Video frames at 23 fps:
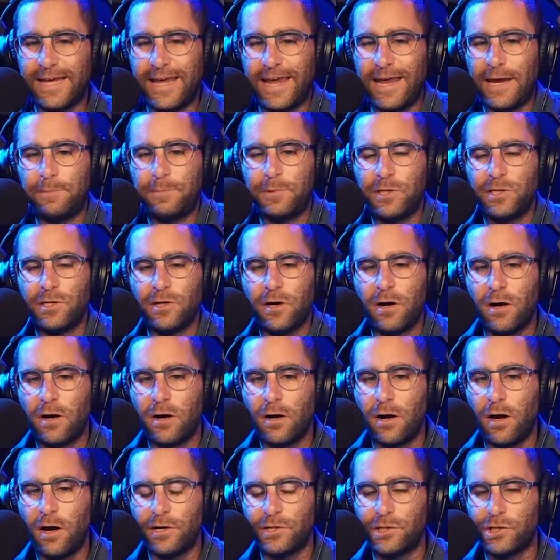
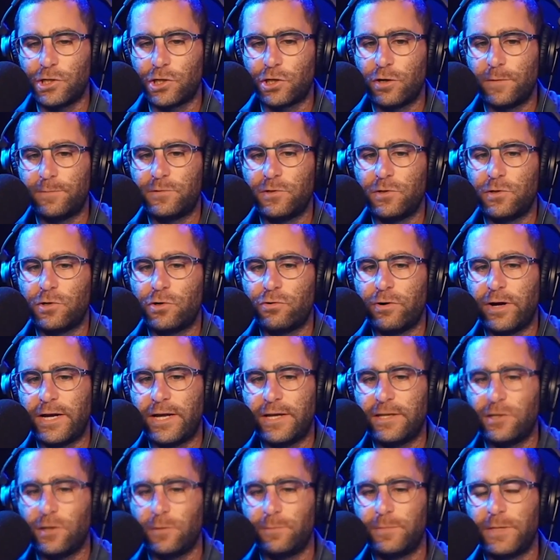APR on your crypto
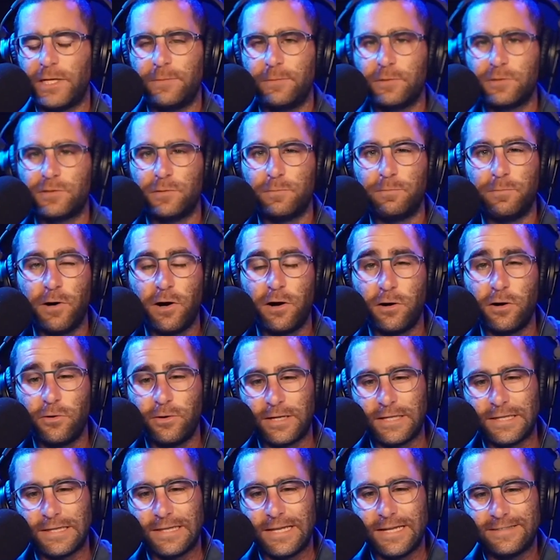credit. You'll be able to borrow
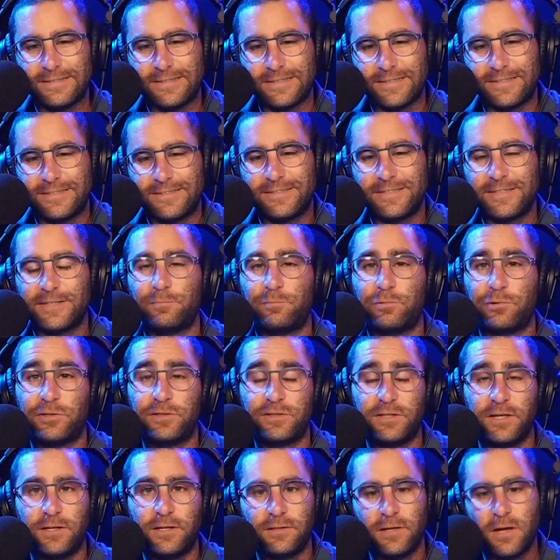at less than
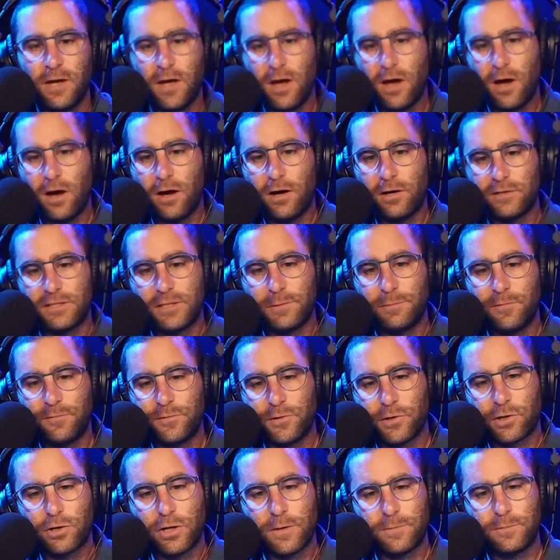6% on some of
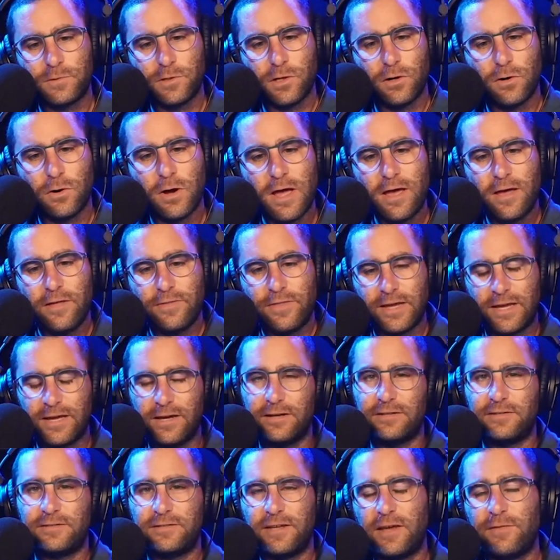your crypto. They
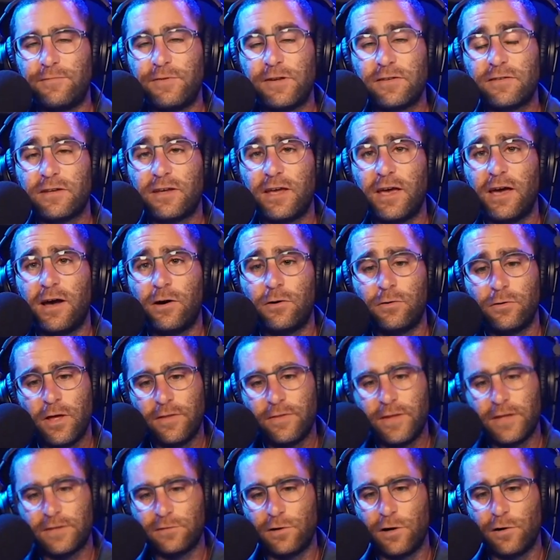got a savings account
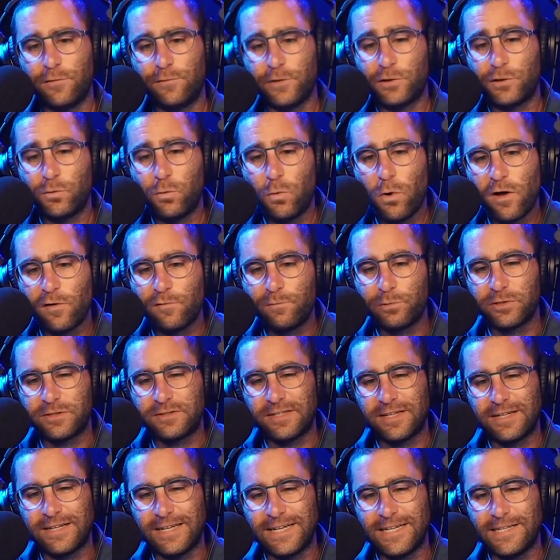that's offering
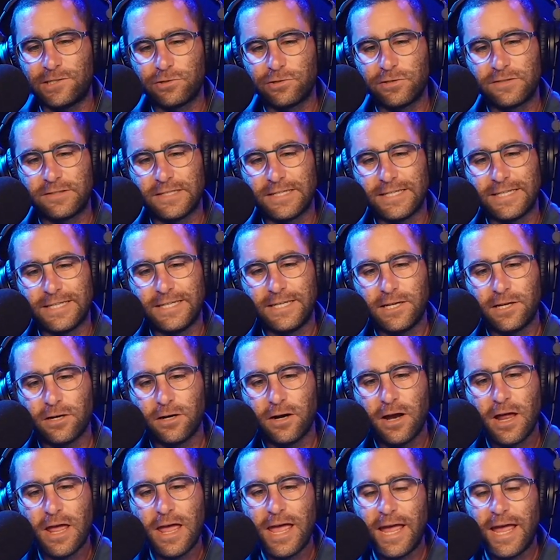12% interest a year.